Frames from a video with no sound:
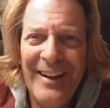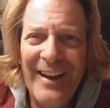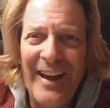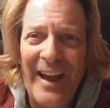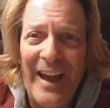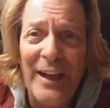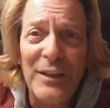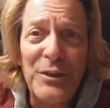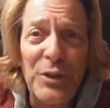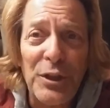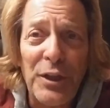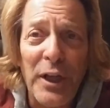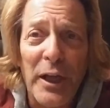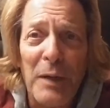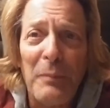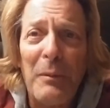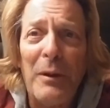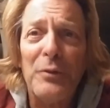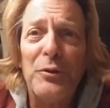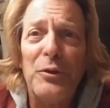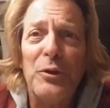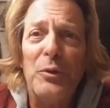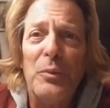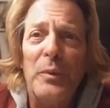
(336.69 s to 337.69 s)
And it should take
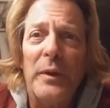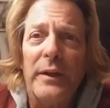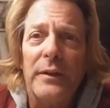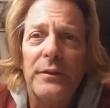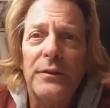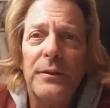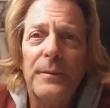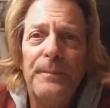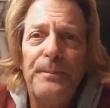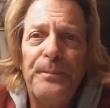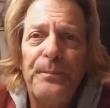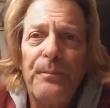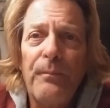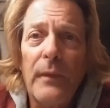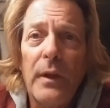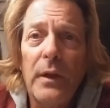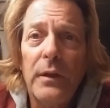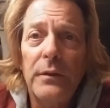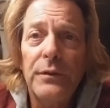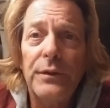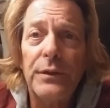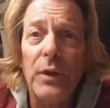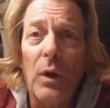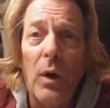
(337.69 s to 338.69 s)
about 2 weeks.
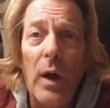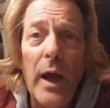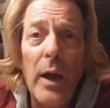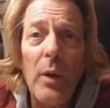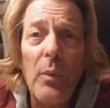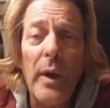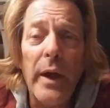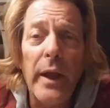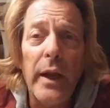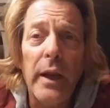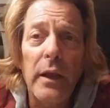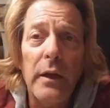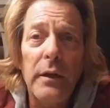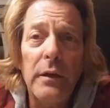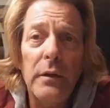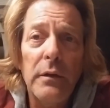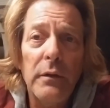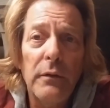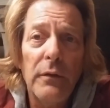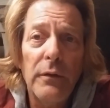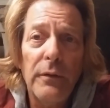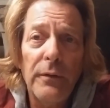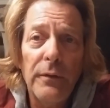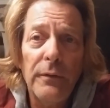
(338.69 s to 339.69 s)
So I waited
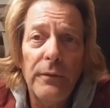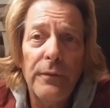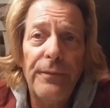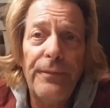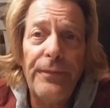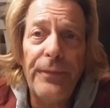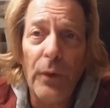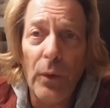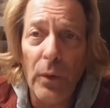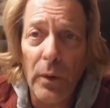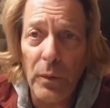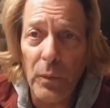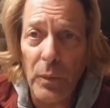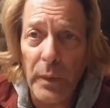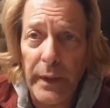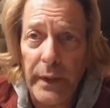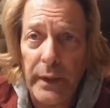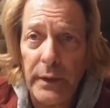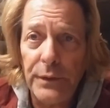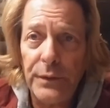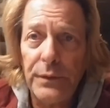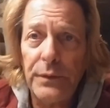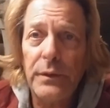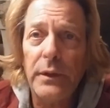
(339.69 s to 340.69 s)
4
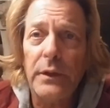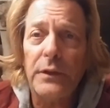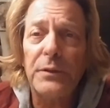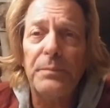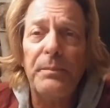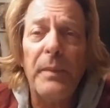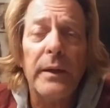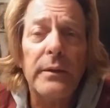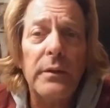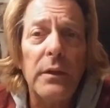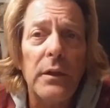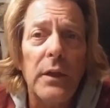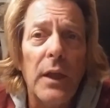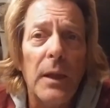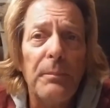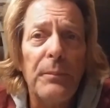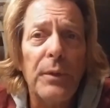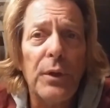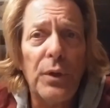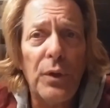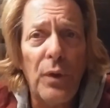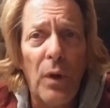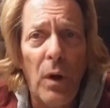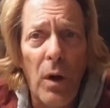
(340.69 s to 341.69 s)
weeks, expecting them
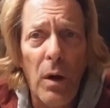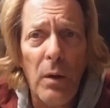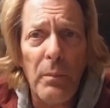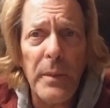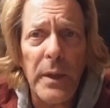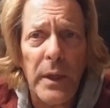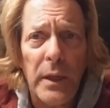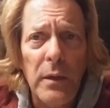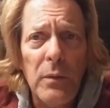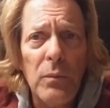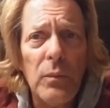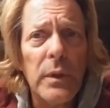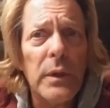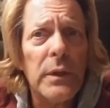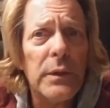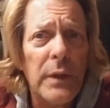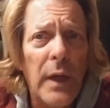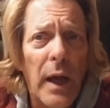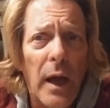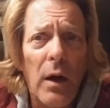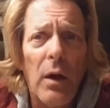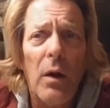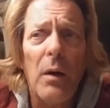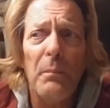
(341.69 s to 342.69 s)
to call me when it
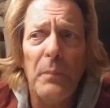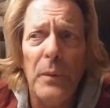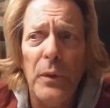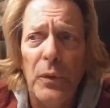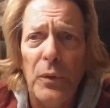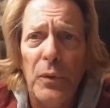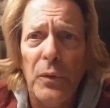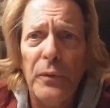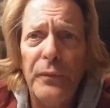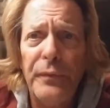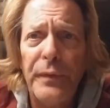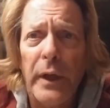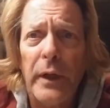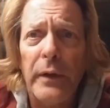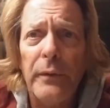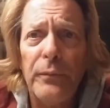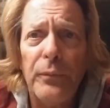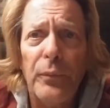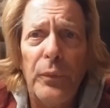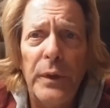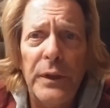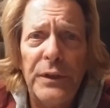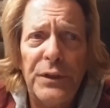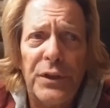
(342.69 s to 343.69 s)
got all moved
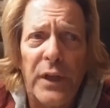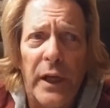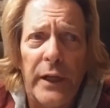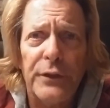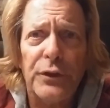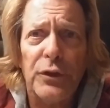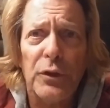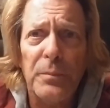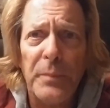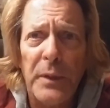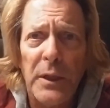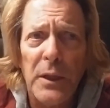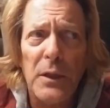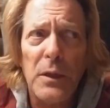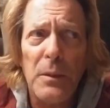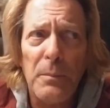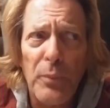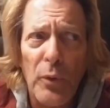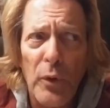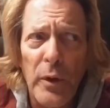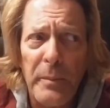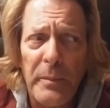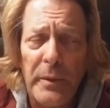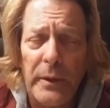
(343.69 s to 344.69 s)
and reschedule me an
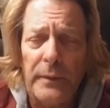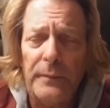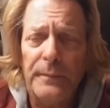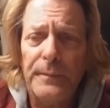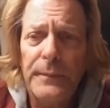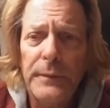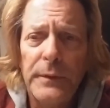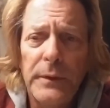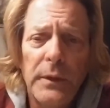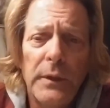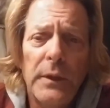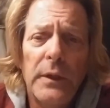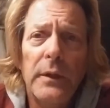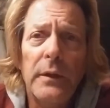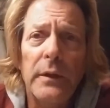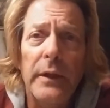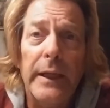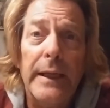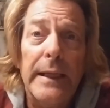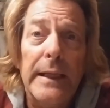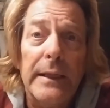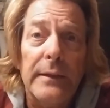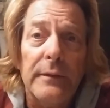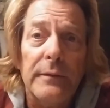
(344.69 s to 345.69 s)
appointment.
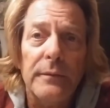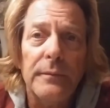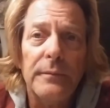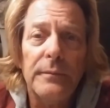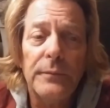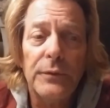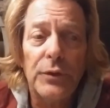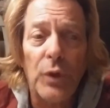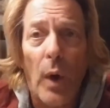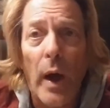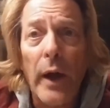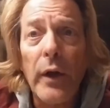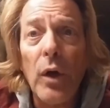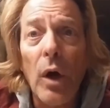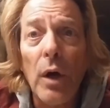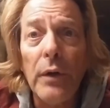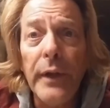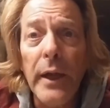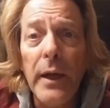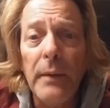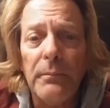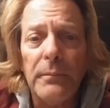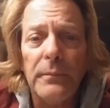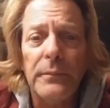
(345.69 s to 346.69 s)
They didn't. So I
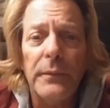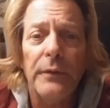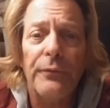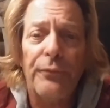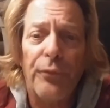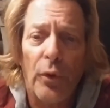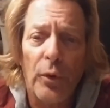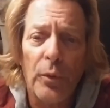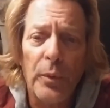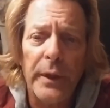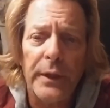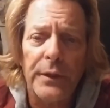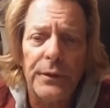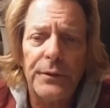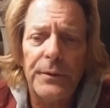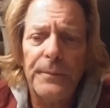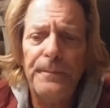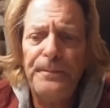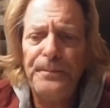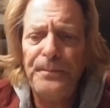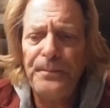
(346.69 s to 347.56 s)
called them in 4 weeks.